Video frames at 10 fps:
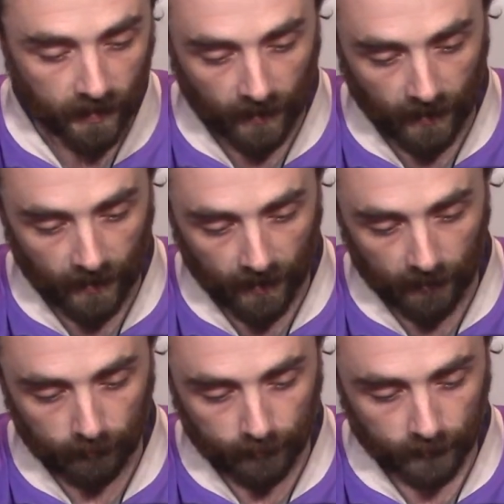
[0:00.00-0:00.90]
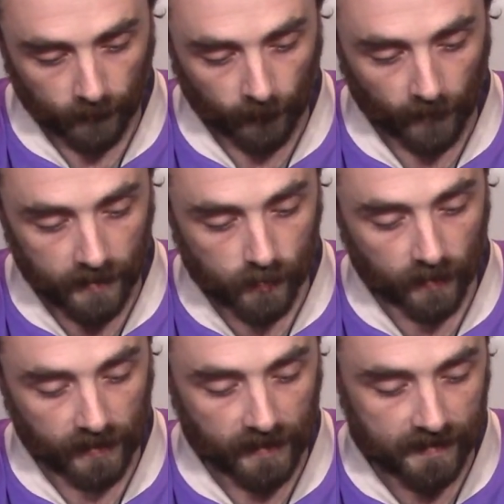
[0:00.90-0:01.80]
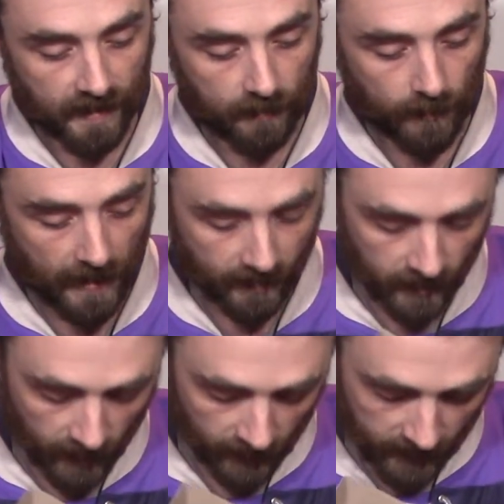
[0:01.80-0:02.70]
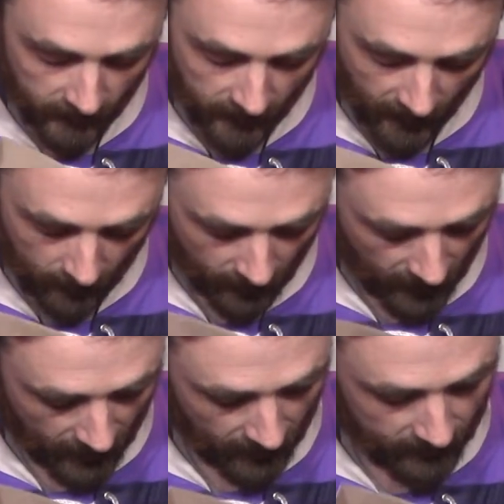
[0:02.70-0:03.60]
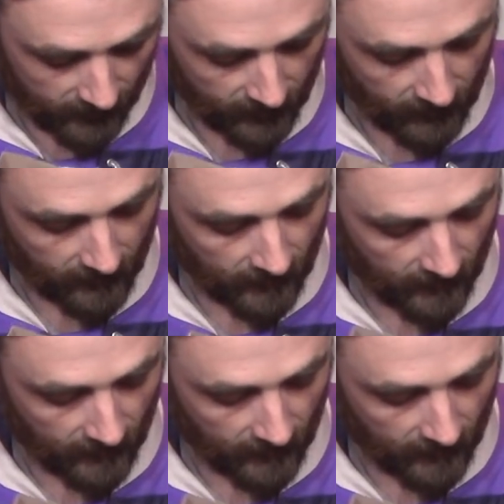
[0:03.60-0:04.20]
For this one, the inside box art is the same as the